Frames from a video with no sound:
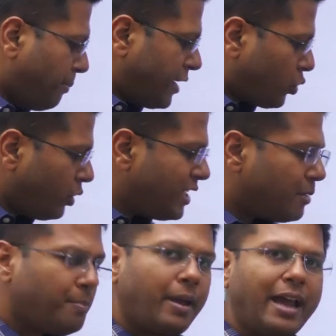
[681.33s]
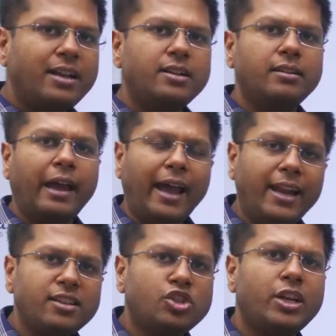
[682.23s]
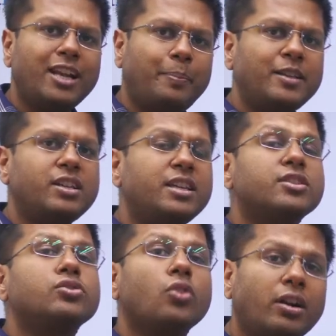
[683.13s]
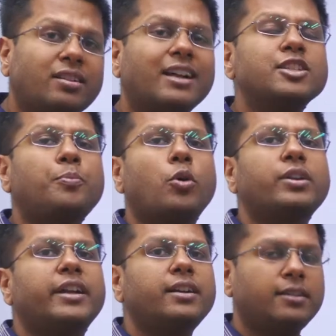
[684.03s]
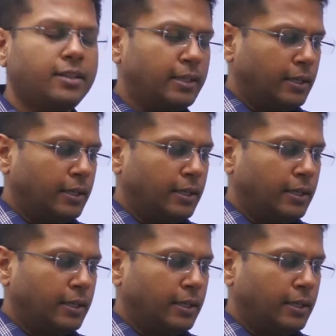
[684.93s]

petroleum and L N G, L P G is not transported